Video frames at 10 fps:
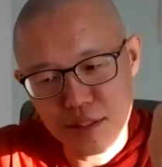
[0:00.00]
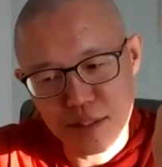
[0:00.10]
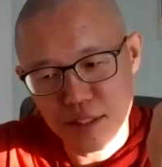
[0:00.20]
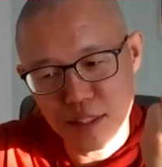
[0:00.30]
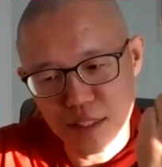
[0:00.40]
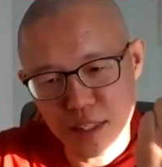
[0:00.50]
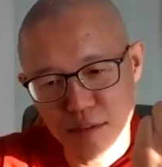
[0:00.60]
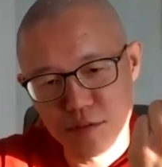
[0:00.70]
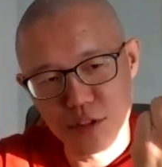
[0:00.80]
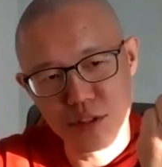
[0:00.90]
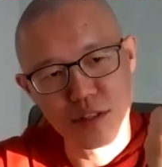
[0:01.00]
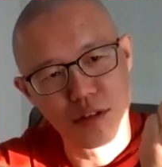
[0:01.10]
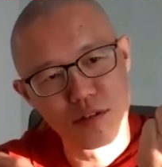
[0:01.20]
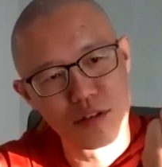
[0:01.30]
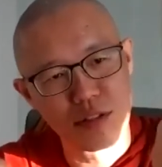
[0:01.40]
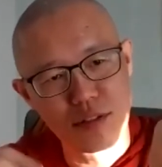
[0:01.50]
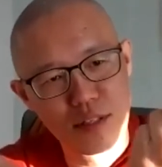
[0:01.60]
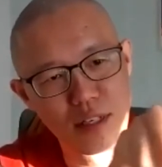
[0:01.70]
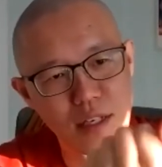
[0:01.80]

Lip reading: C, D, E, F, G conditions.